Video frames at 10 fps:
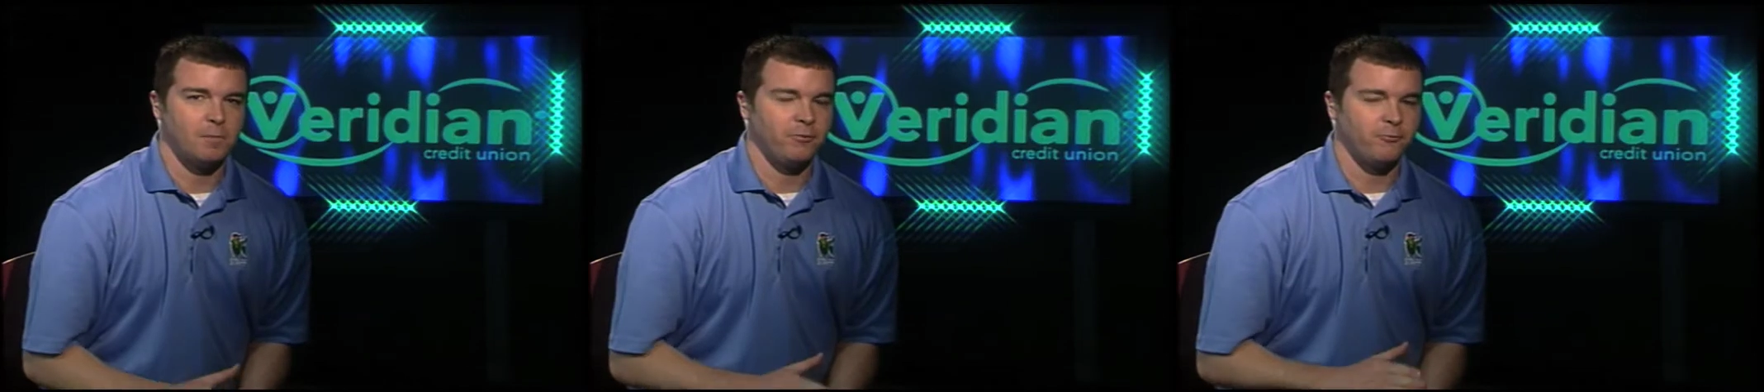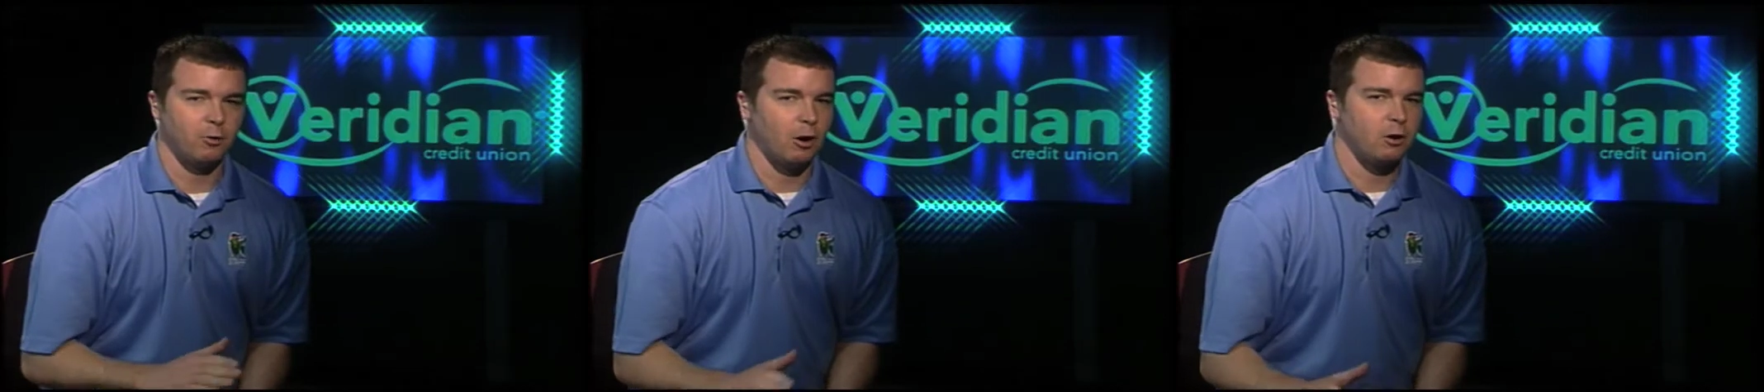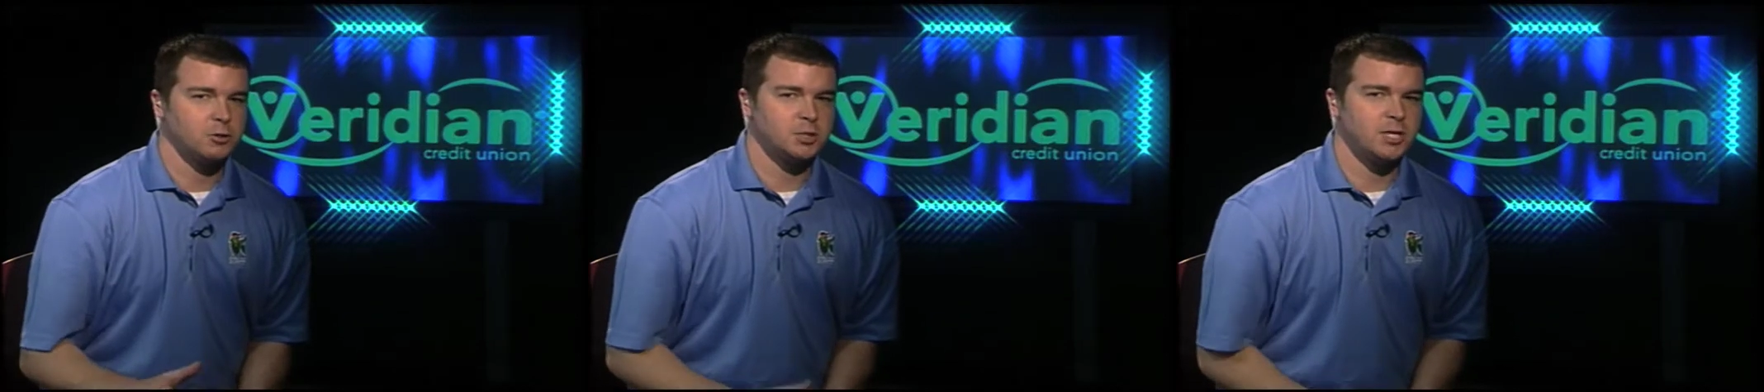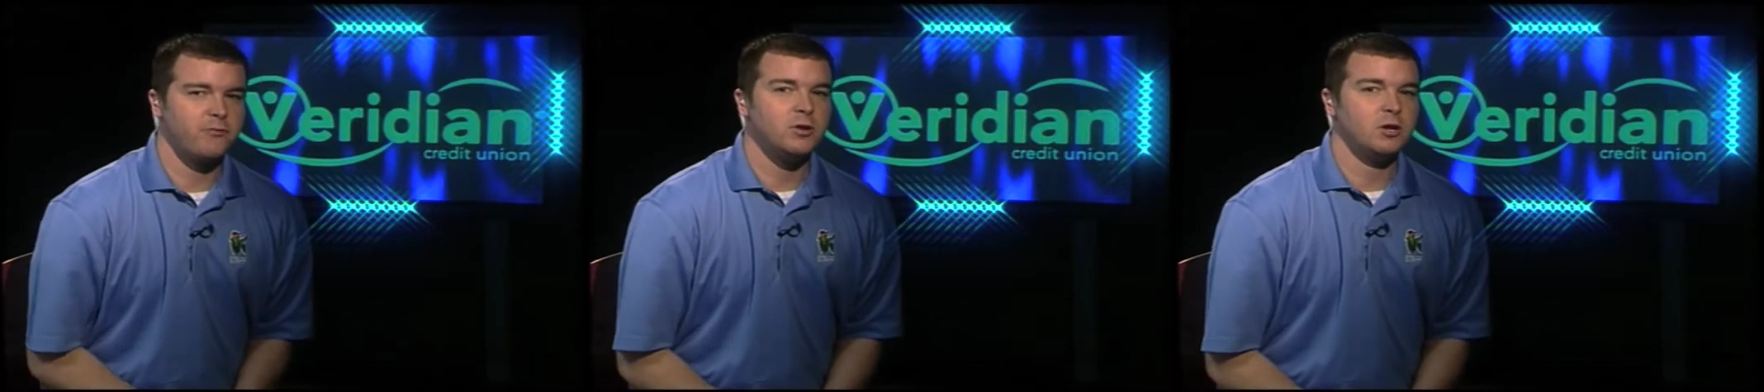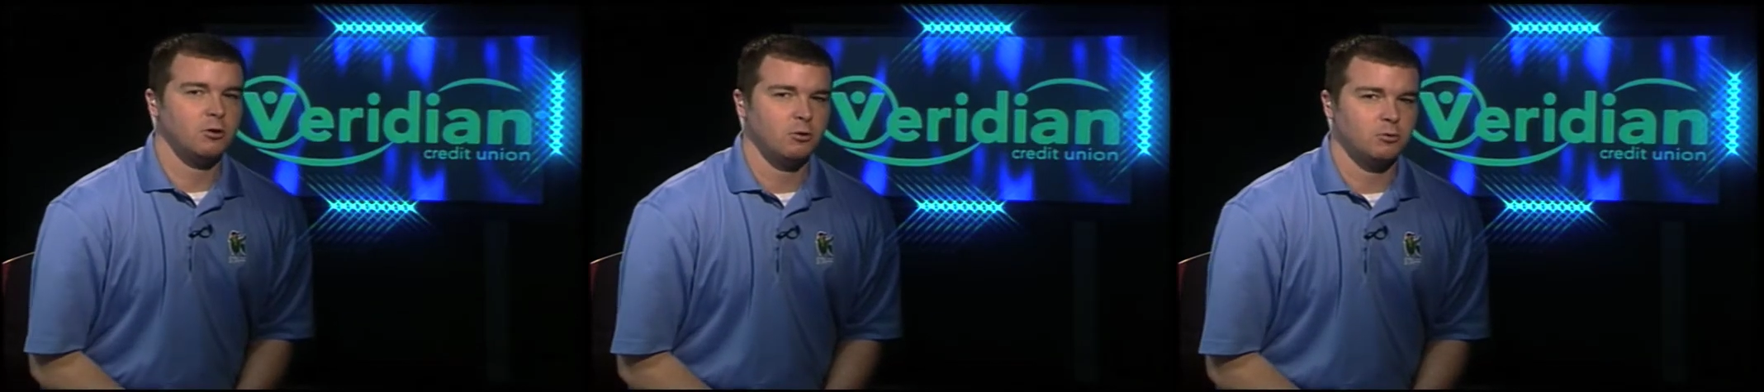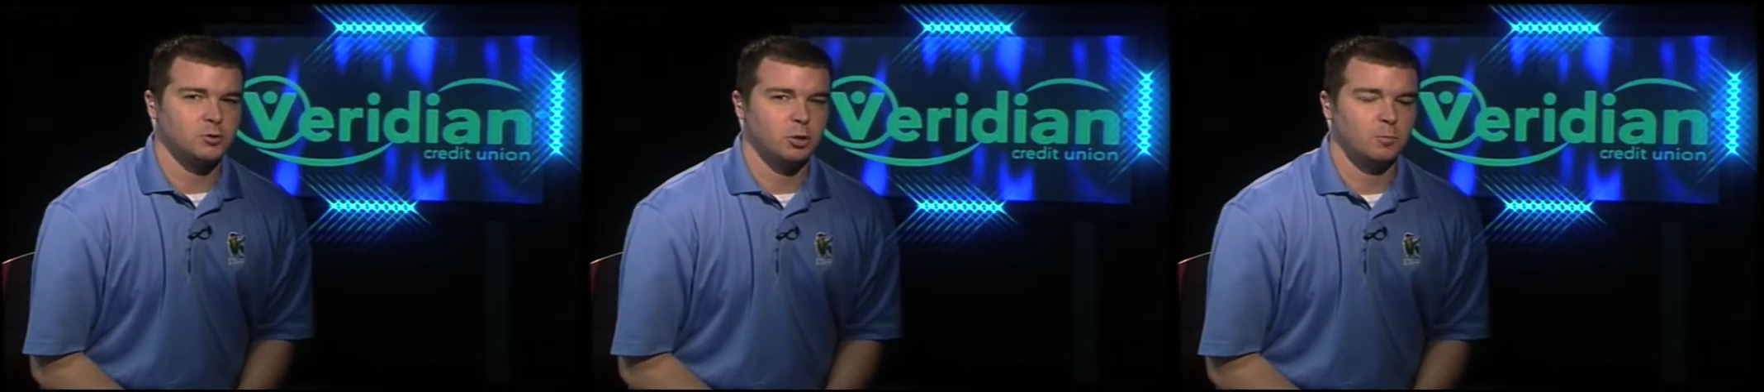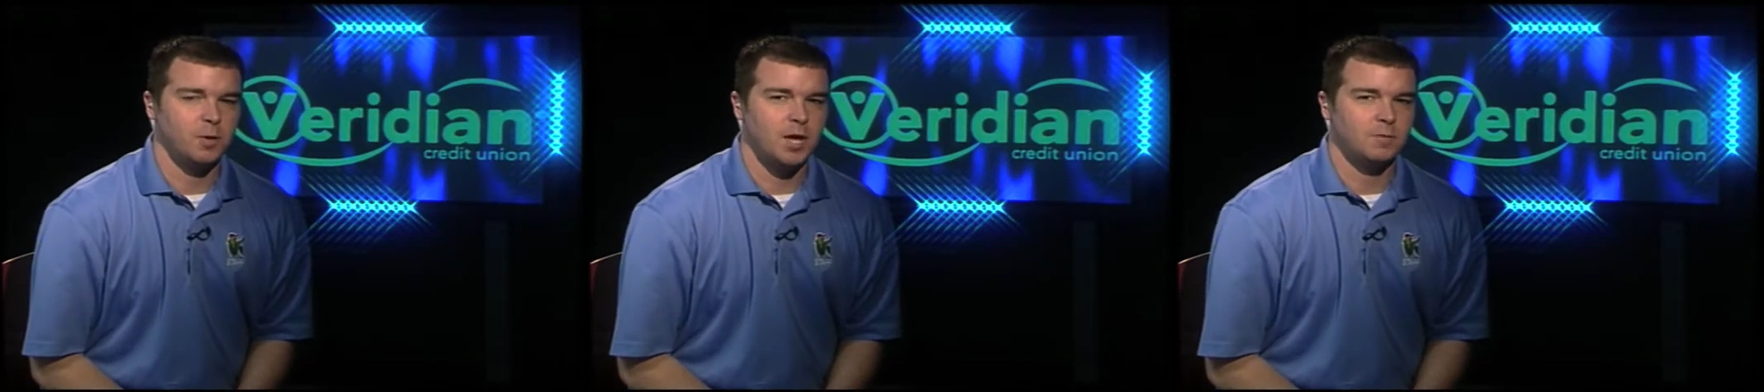before all 70 Kernels
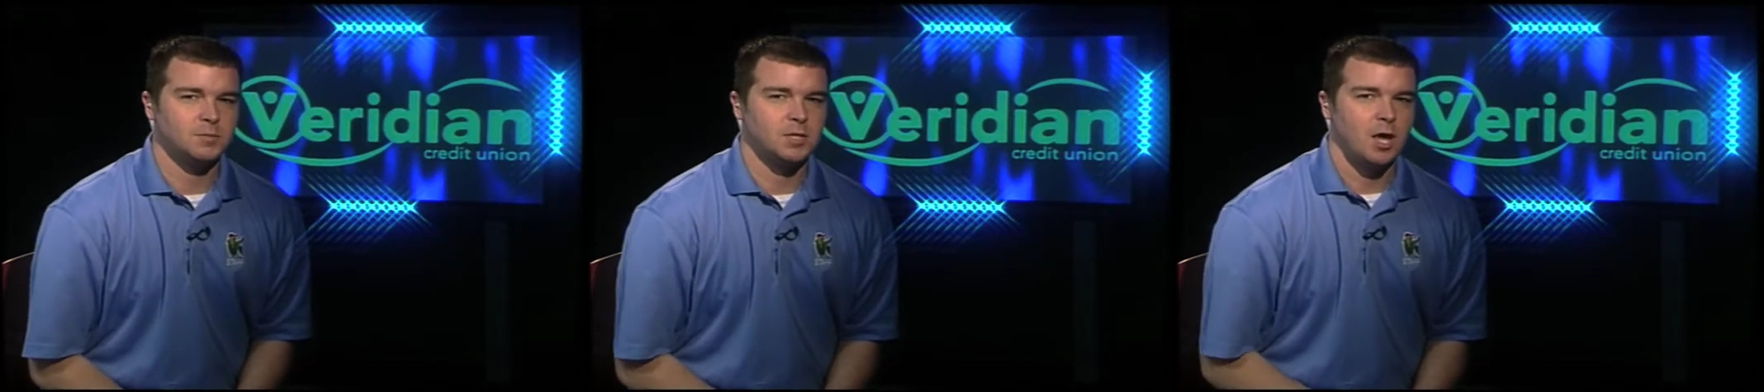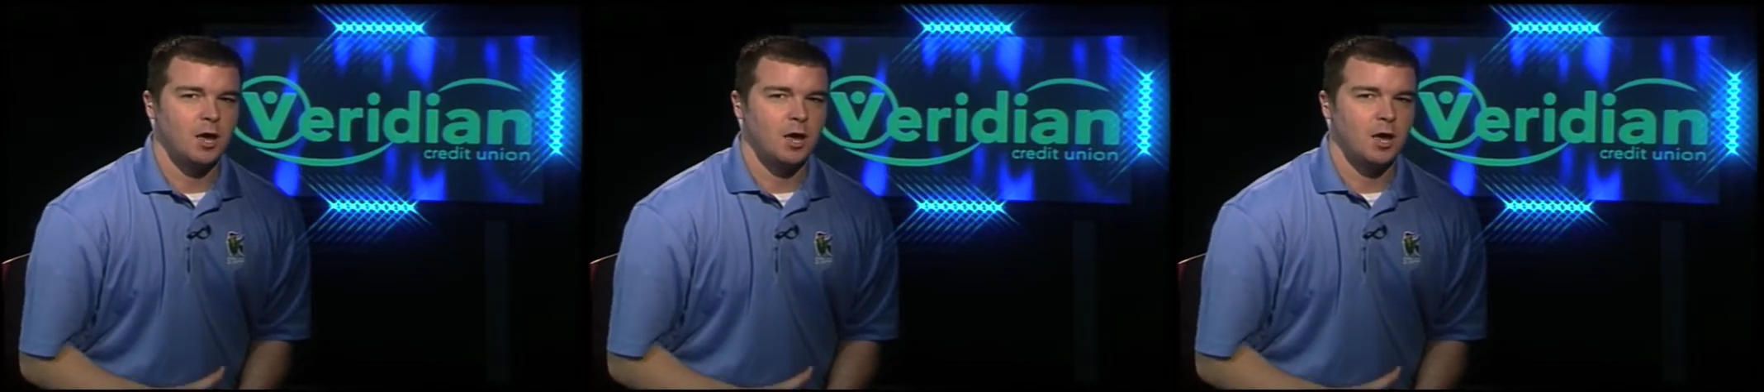home games